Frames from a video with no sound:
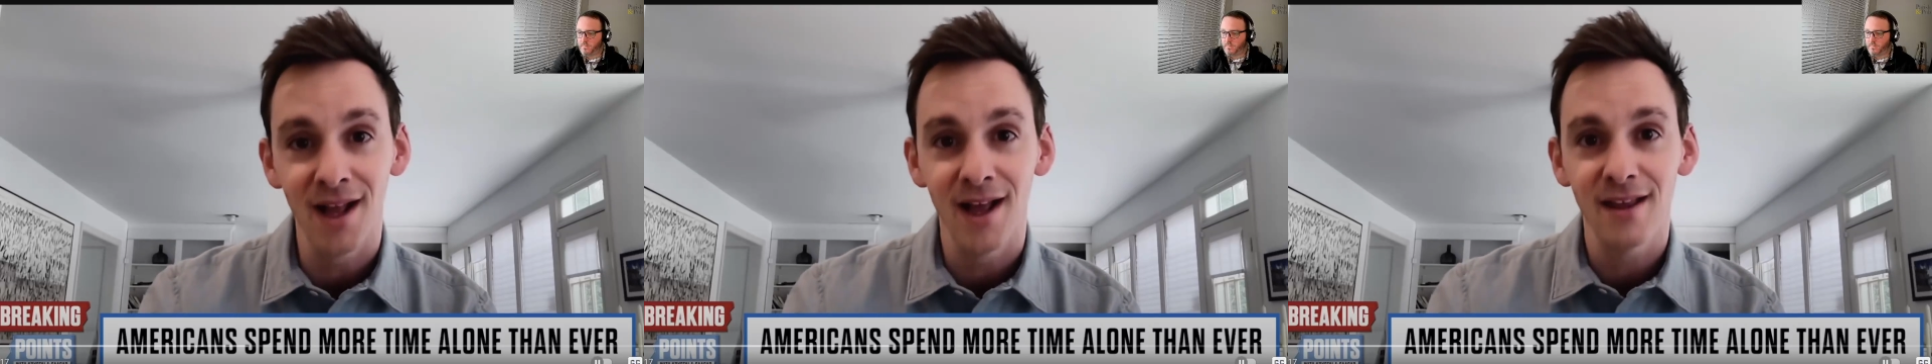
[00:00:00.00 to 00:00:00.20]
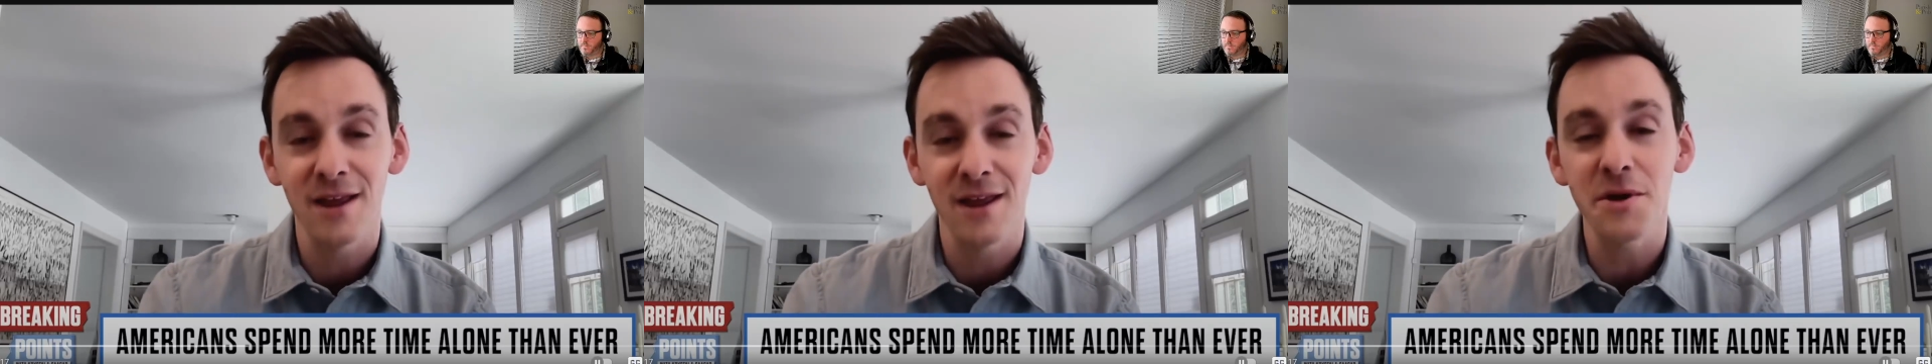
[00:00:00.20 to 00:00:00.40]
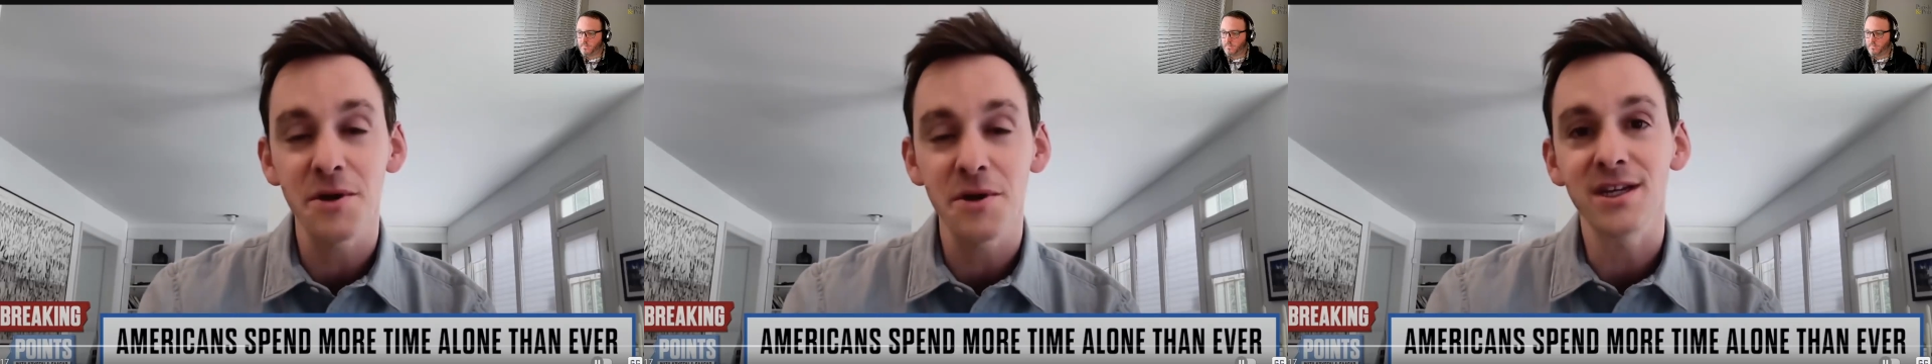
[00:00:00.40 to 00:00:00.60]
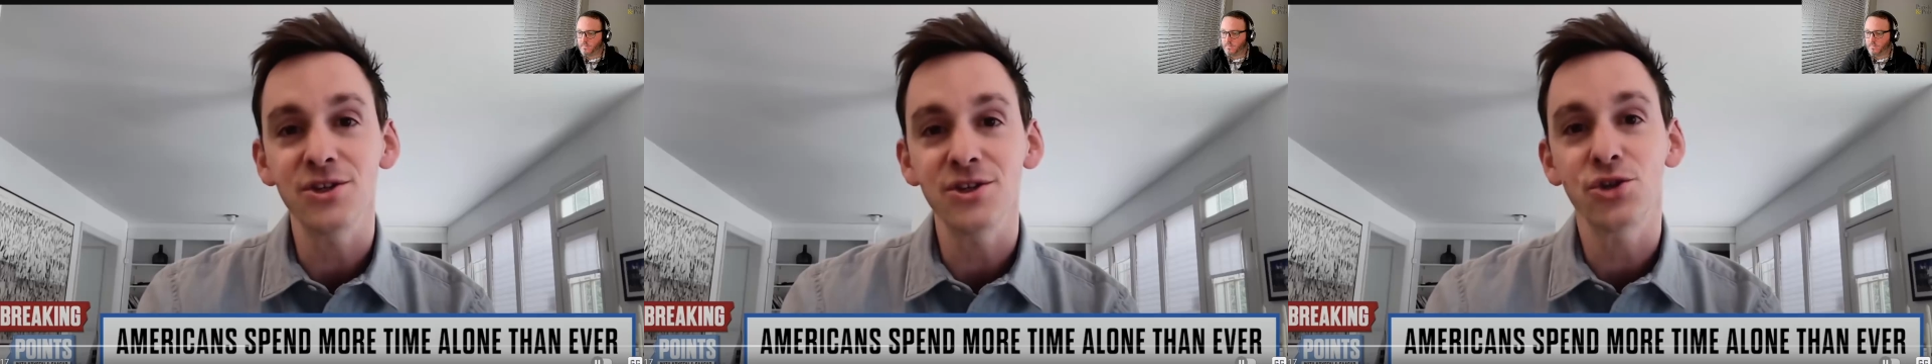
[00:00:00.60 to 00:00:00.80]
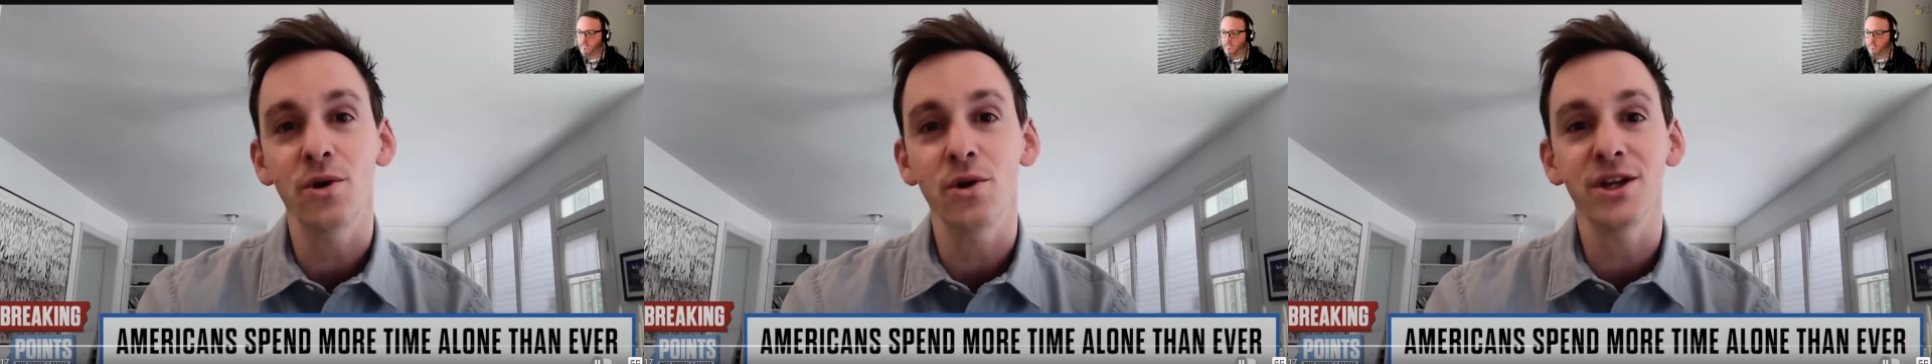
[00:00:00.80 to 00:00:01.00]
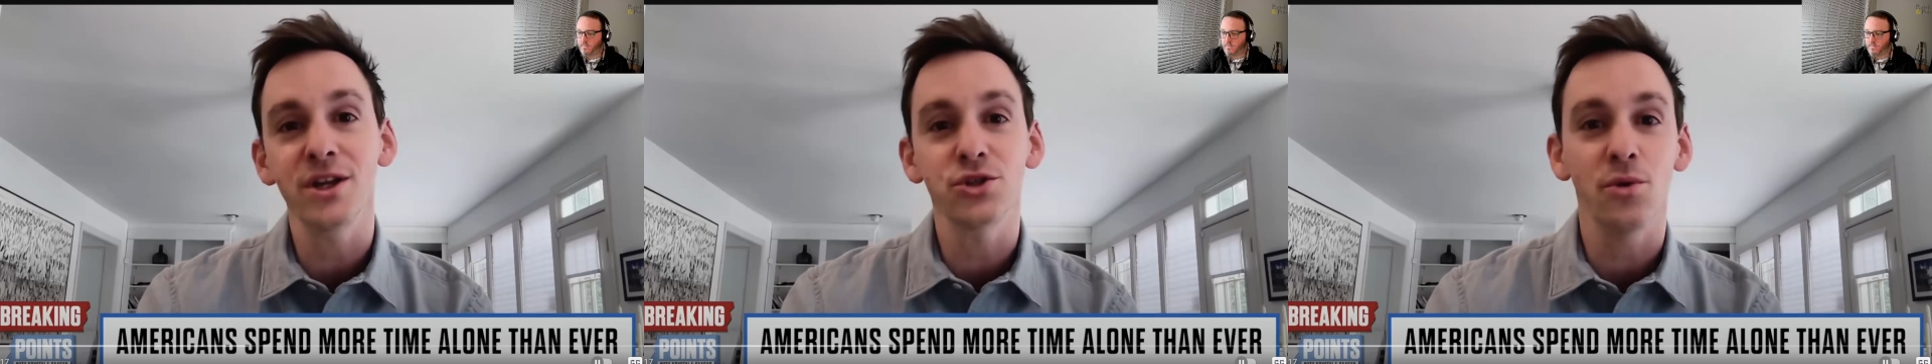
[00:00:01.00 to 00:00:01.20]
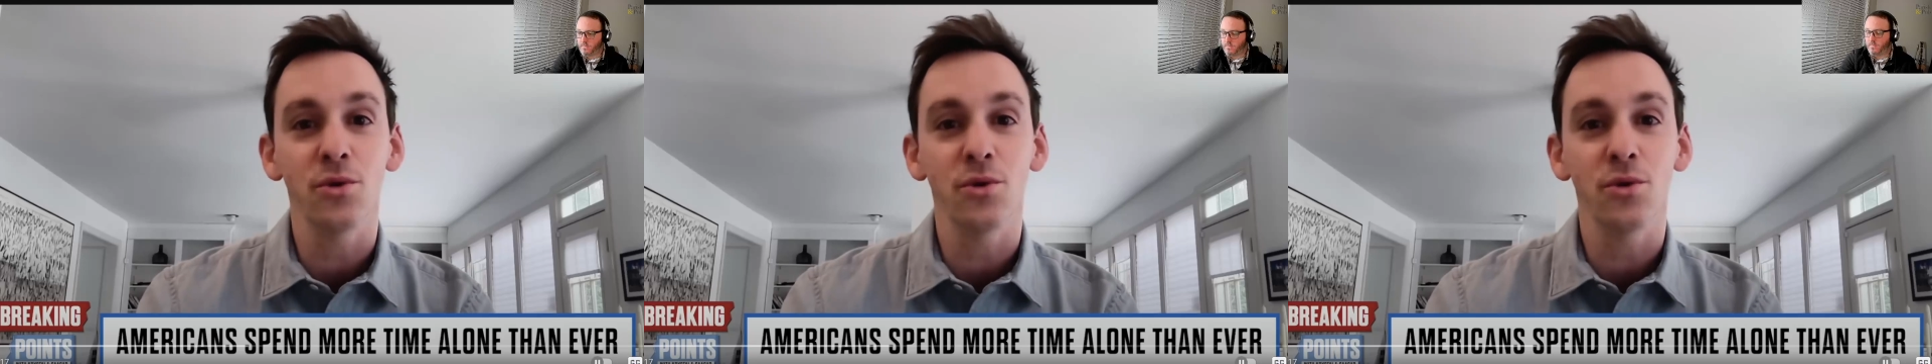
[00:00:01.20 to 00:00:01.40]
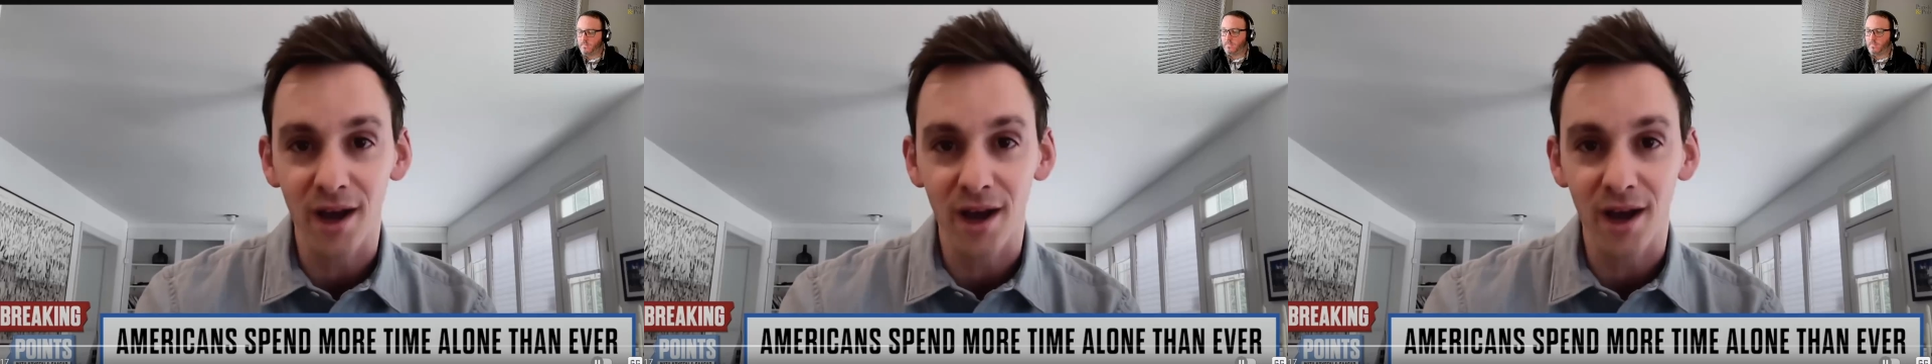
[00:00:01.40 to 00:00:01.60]
than we did in
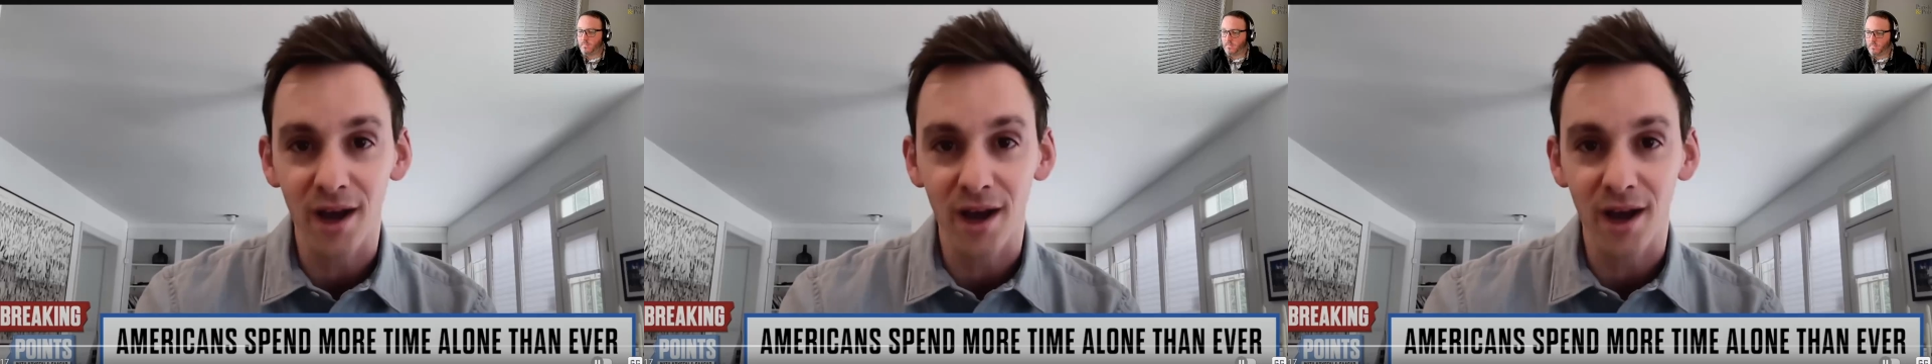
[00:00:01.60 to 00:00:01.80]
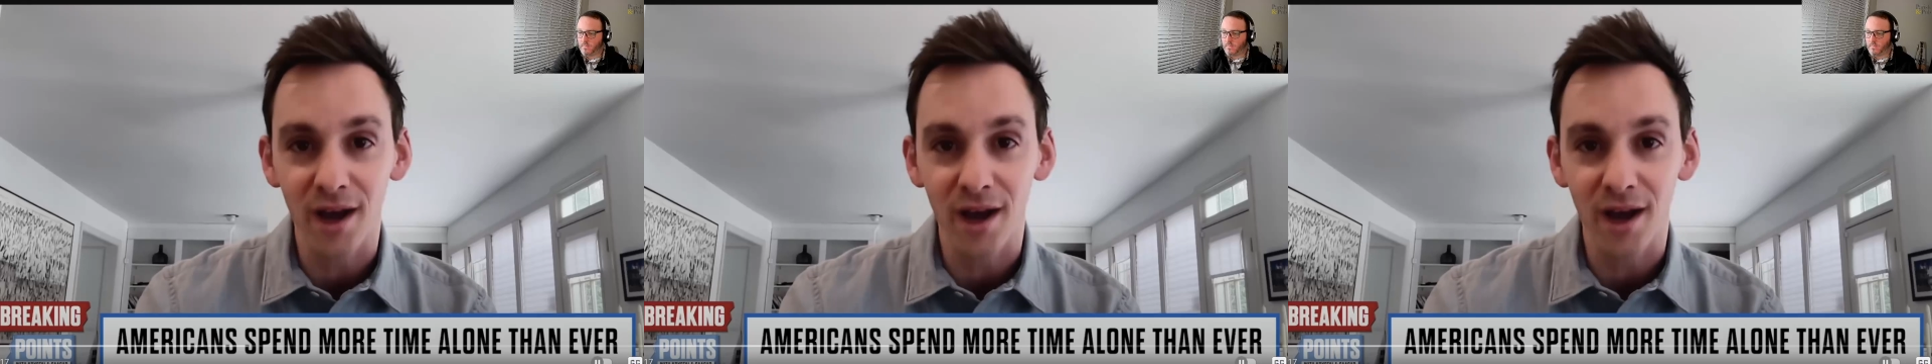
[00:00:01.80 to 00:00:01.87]
2021,